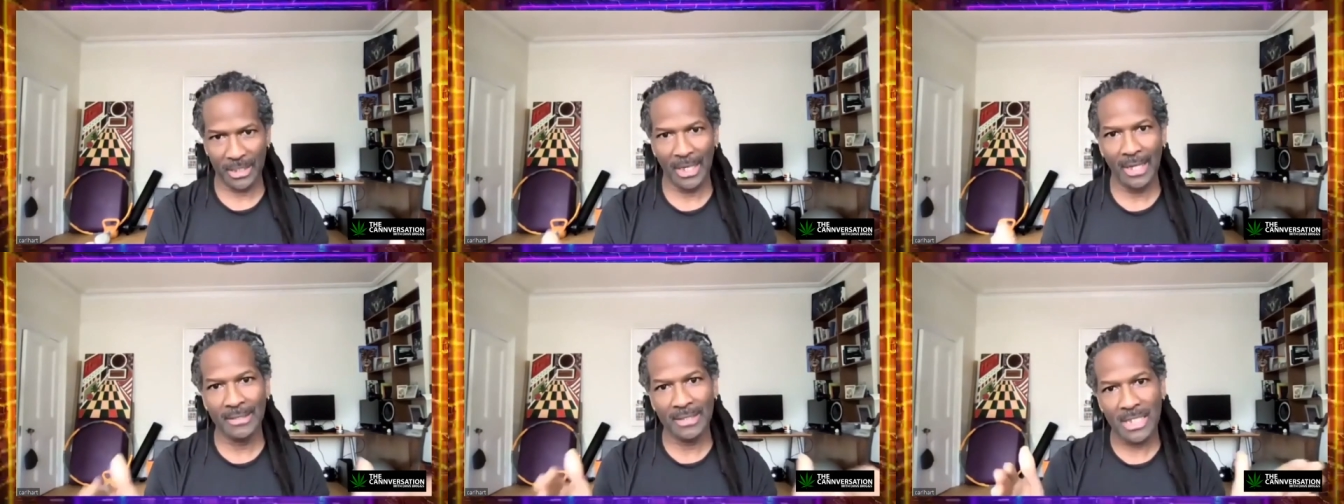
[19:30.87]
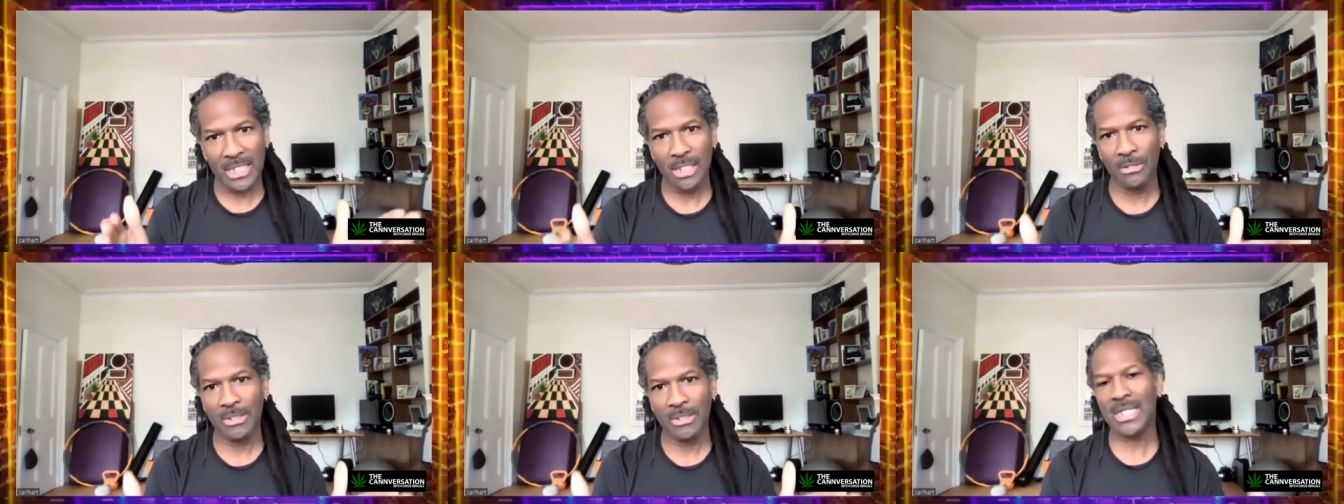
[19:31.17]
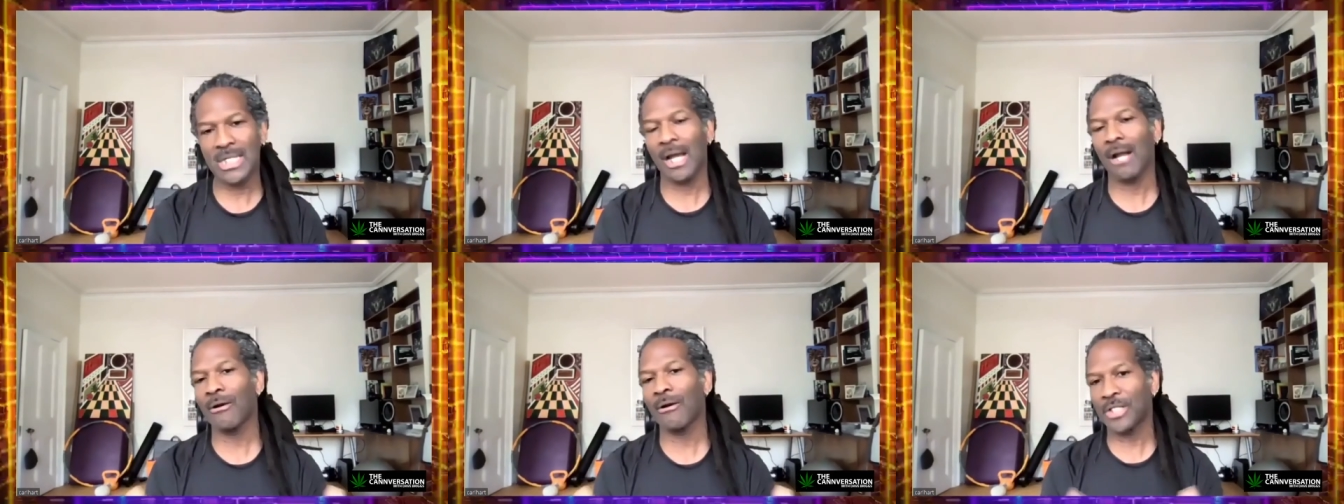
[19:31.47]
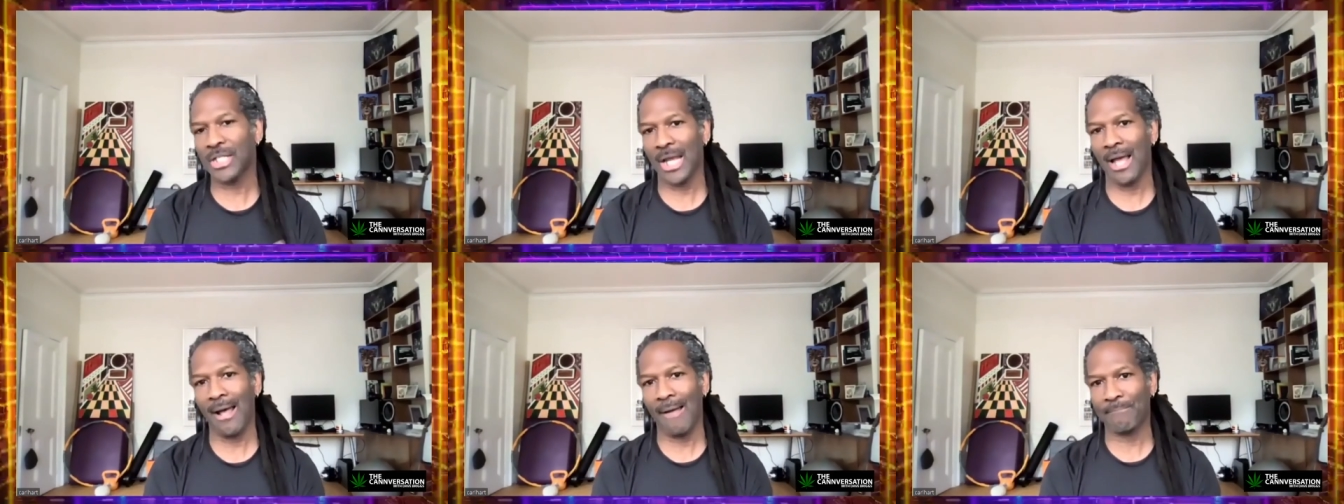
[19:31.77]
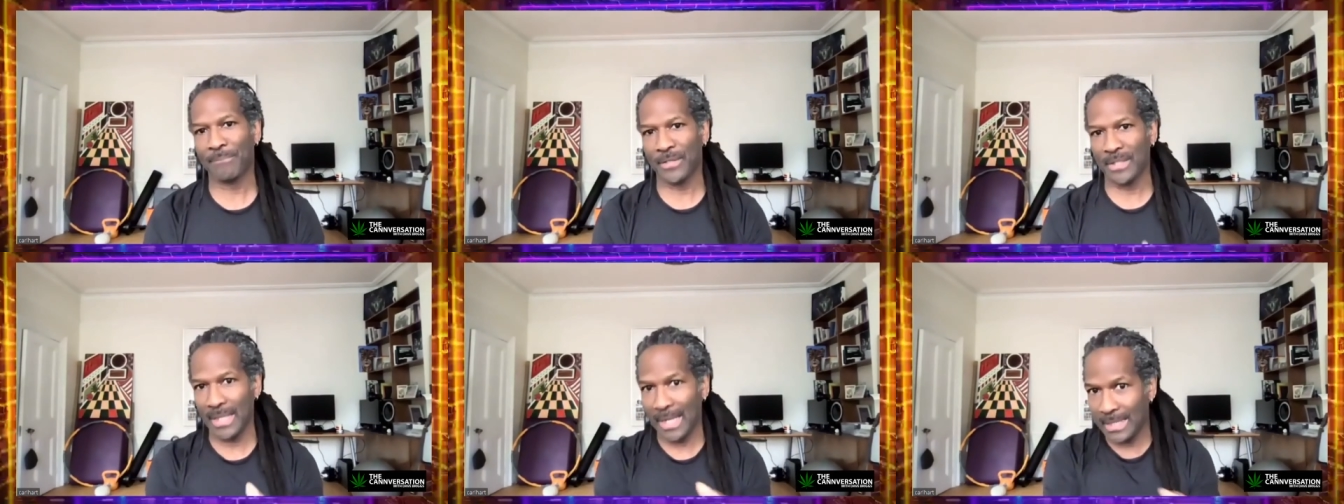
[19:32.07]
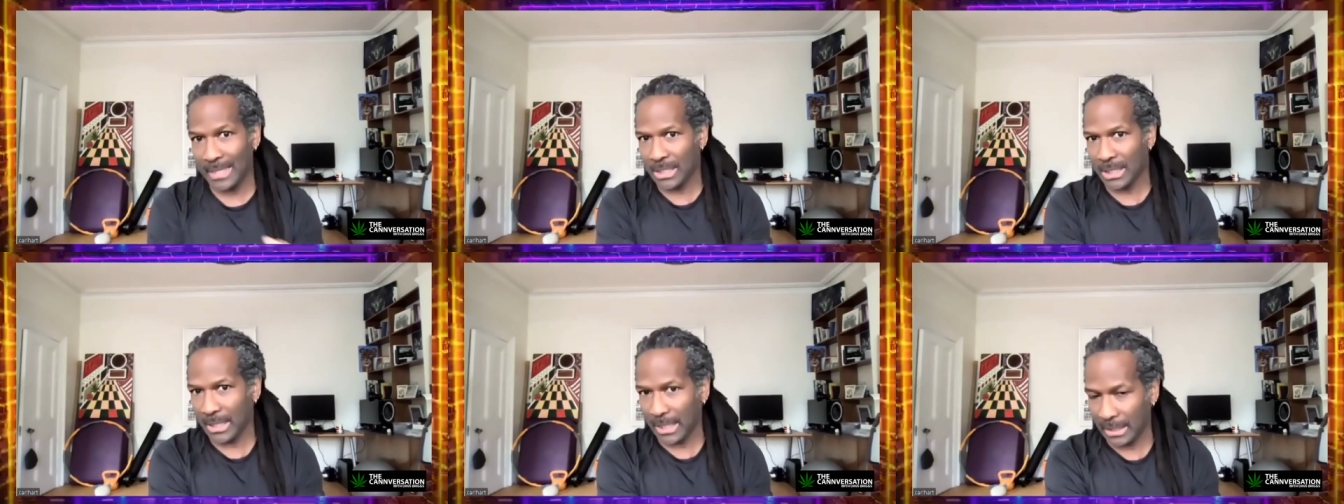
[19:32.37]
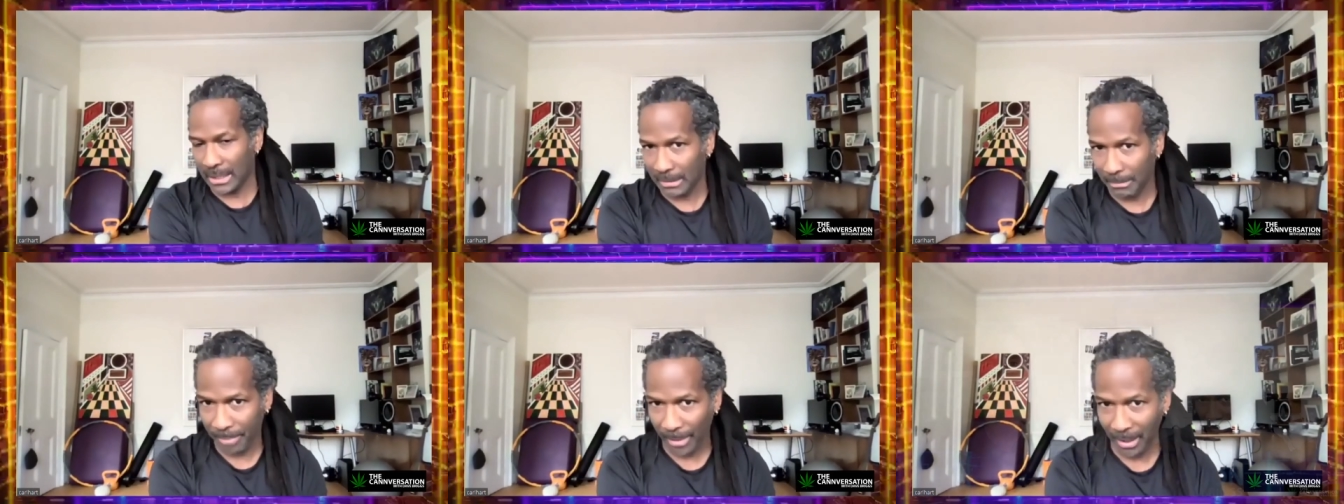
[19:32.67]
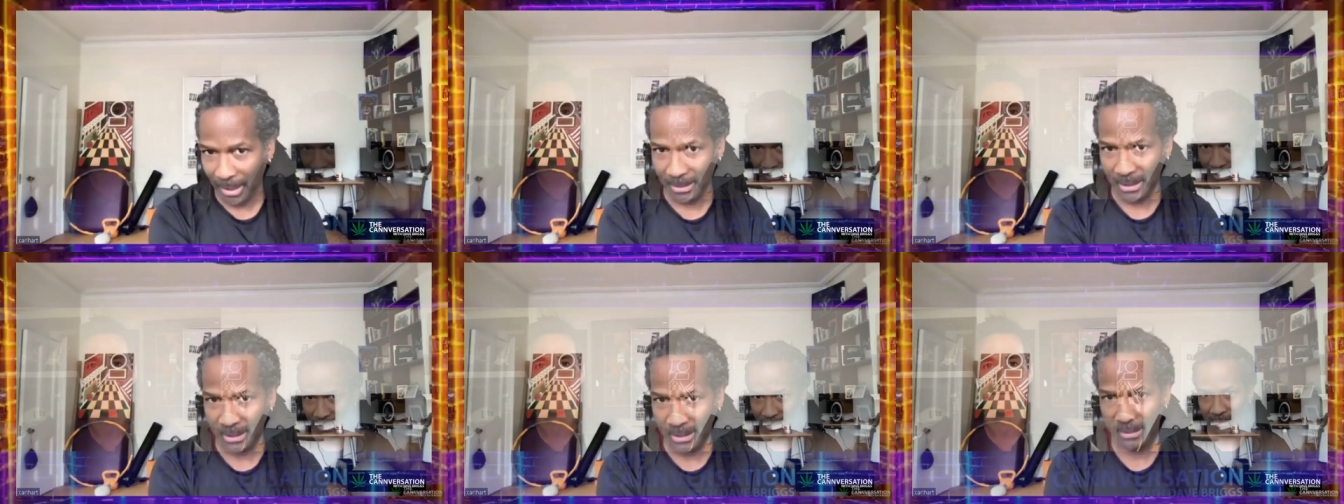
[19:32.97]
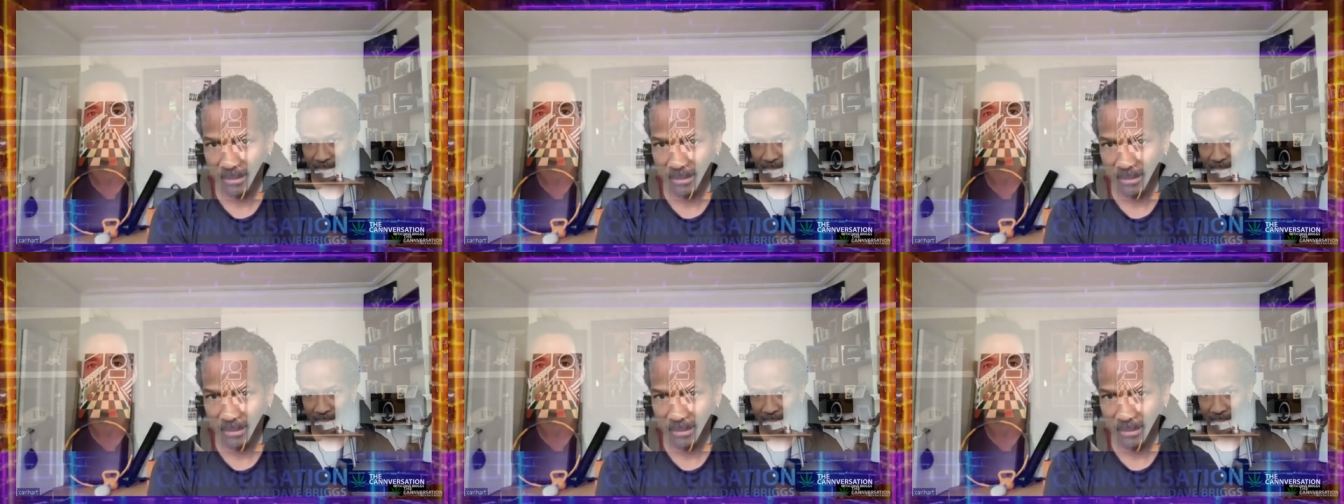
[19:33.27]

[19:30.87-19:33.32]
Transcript: And so it's our job to educate the public.